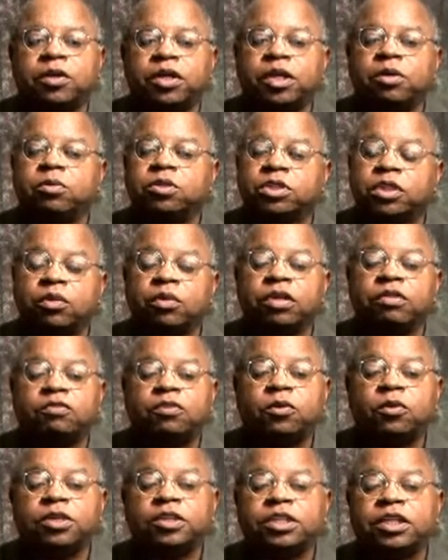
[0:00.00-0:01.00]
when he was only
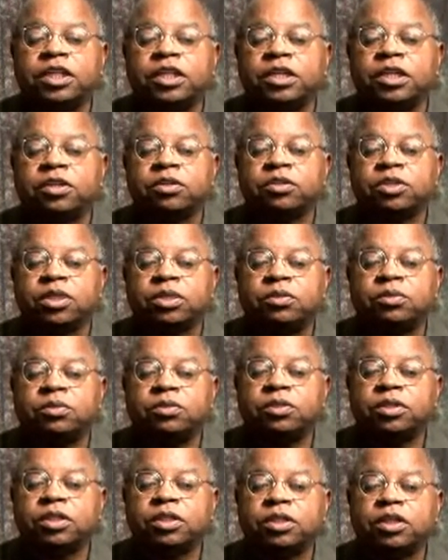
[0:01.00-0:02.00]
14 years
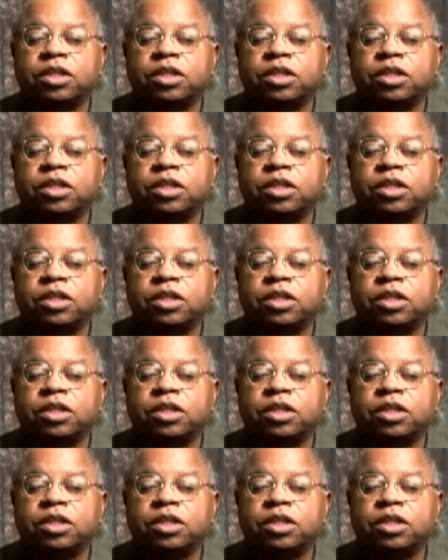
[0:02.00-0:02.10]
old.